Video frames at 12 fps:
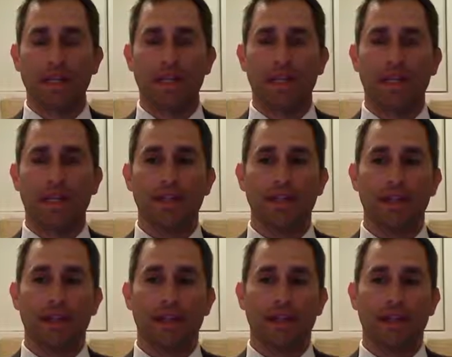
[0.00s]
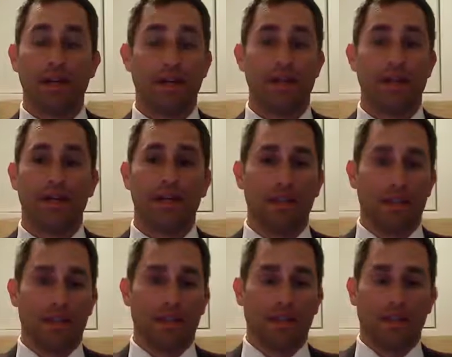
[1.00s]
And then
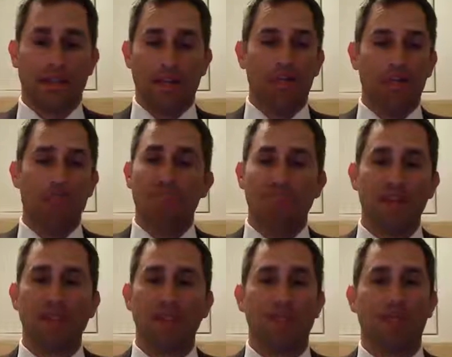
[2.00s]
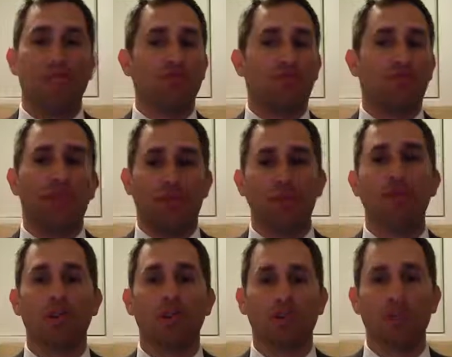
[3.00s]
let you make draw your own
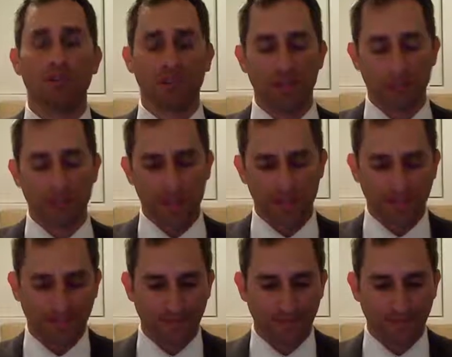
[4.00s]
conclusions.